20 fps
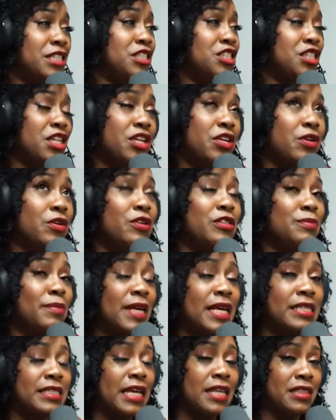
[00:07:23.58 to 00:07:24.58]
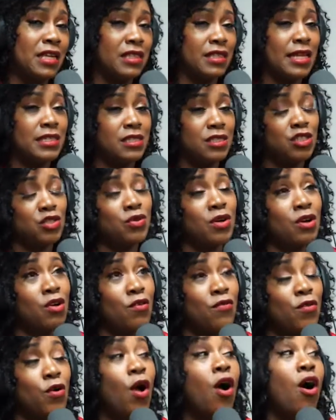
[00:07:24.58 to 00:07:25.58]
she used, because I think that's a
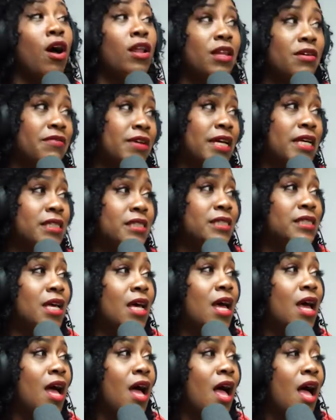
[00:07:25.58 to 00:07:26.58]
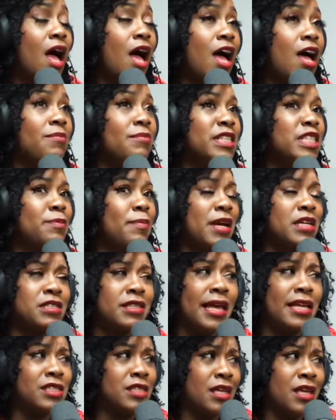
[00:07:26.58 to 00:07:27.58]
struggle for all of us,
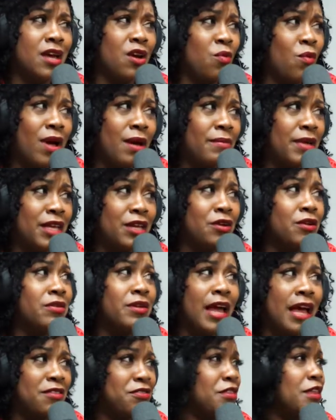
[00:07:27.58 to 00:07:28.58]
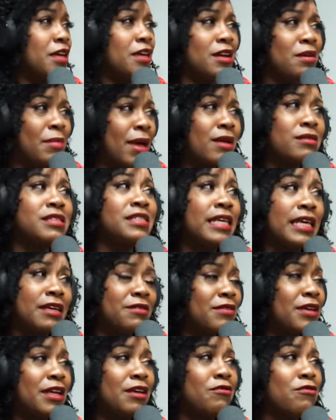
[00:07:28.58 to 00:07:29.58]
especially as a young woman. You're not thinking about
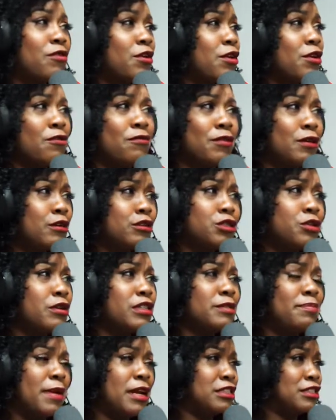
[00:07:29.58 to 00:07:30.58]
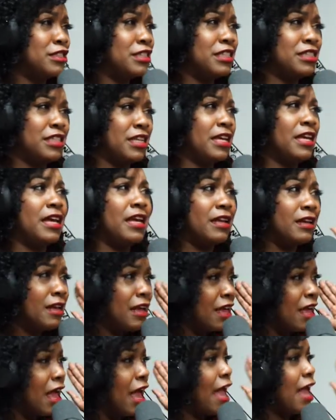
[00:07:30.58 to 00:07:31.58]
saving for your future, especially 10
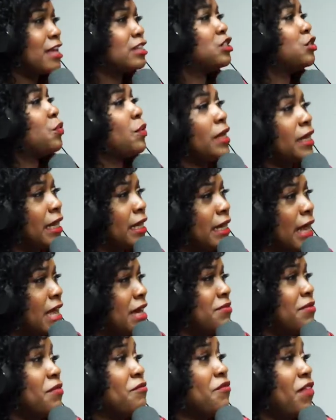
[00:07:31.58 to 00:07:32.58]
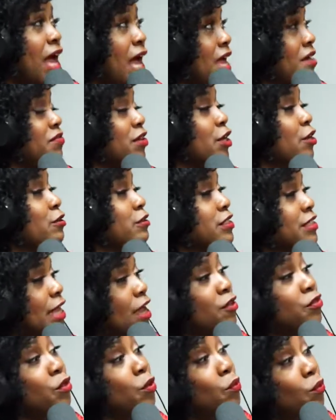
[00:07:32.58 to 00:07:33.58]
and 20, not even 5 years
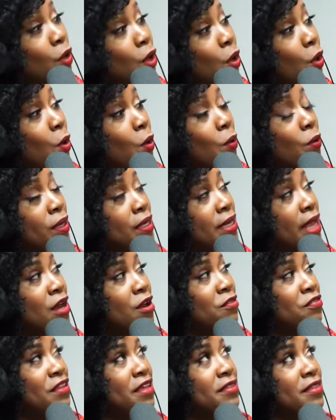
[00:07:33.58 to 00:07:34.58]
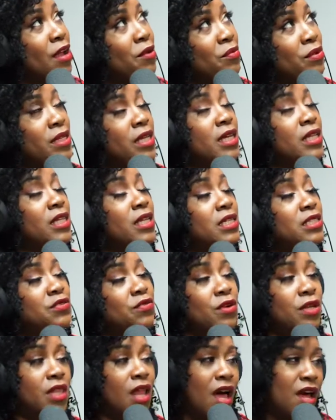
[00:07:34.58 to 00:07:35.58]
down the road. And I don't think that really clicks
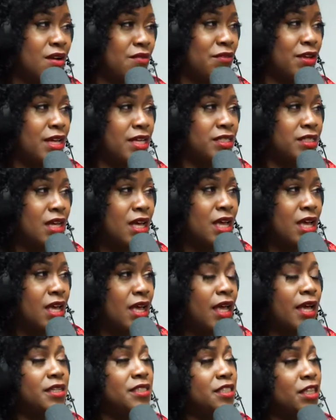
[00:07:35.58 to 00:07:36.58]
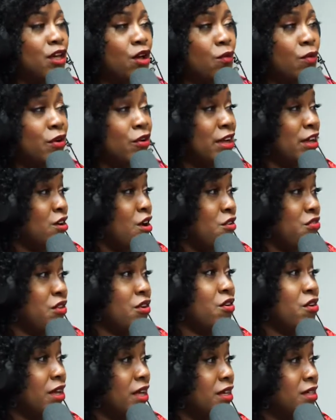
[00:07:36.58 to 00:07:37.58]
for a lot of us until we're in our
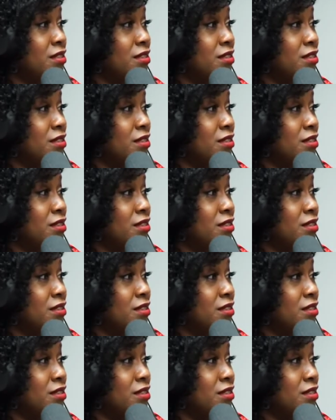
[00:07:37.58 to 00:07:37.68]
30s.